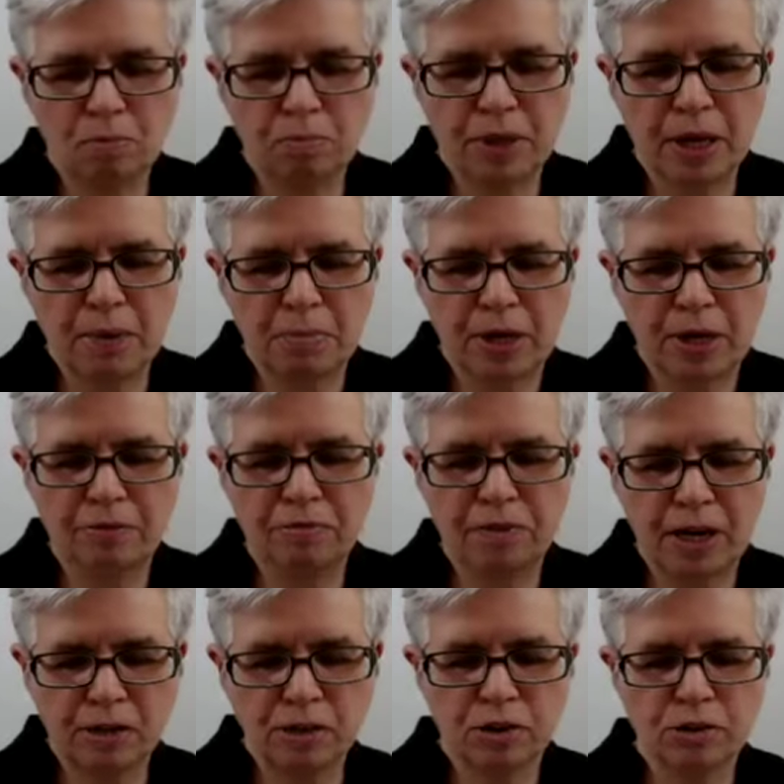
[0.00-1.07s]
that
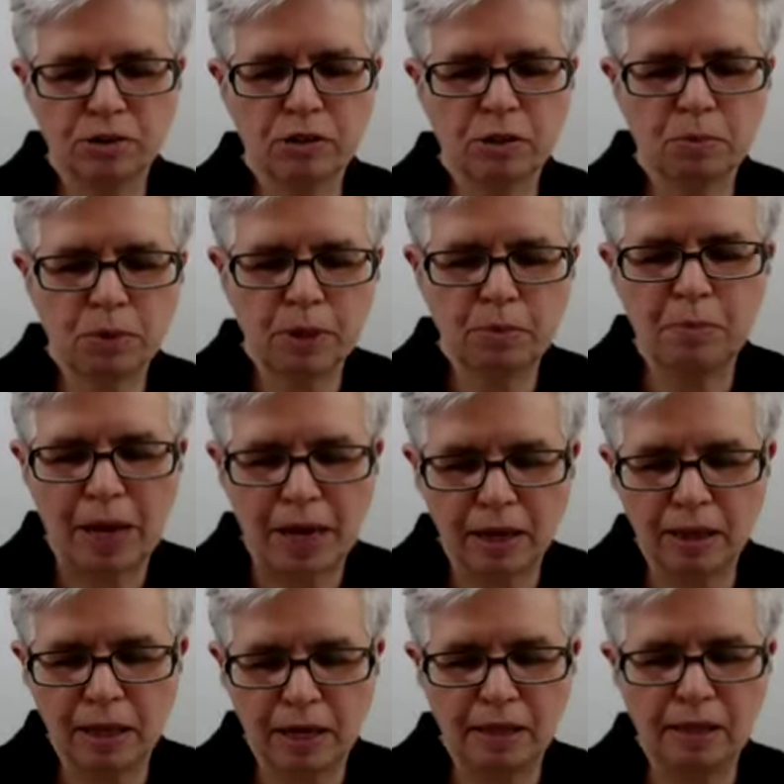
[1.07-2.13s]
manufacturers will make
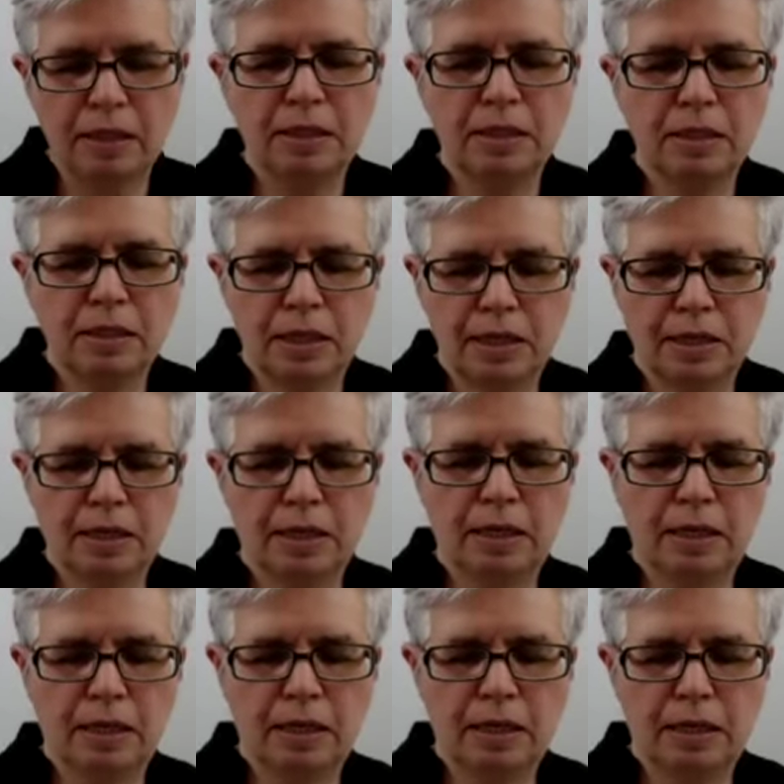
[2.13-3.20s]
that easier
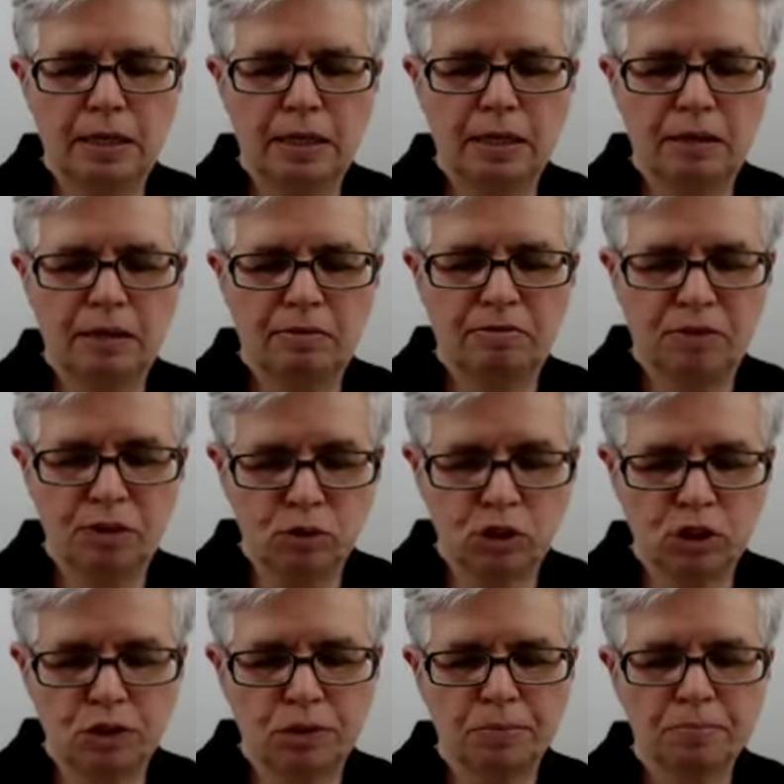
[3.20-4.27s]
in
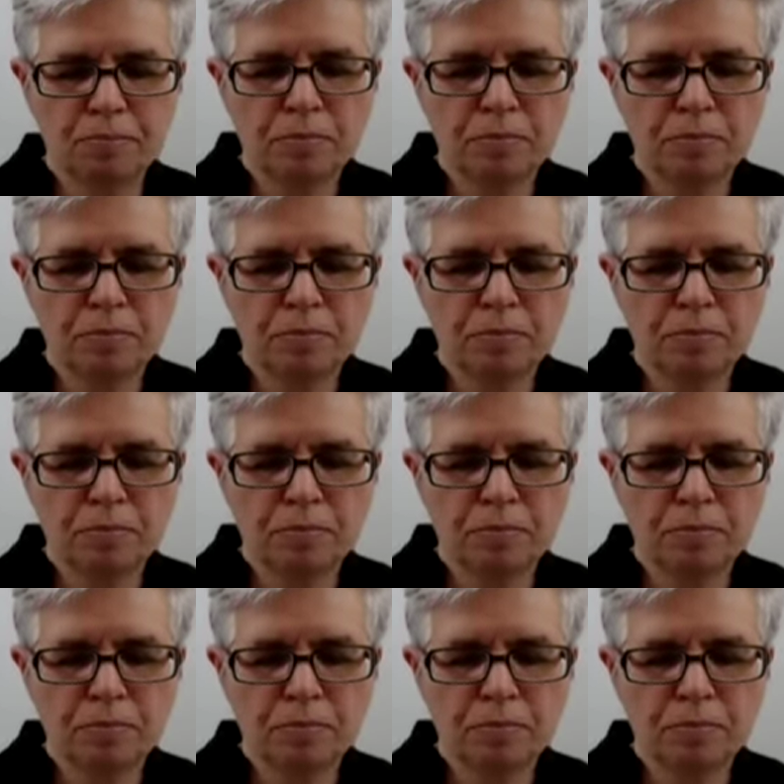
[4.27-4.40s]
future.